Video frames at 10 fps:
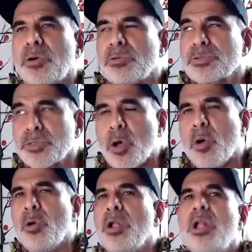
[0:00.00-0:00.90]

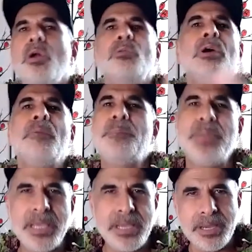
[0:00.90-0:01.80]
soul will
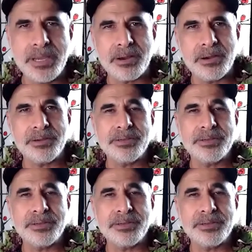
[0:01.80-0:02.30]
be here.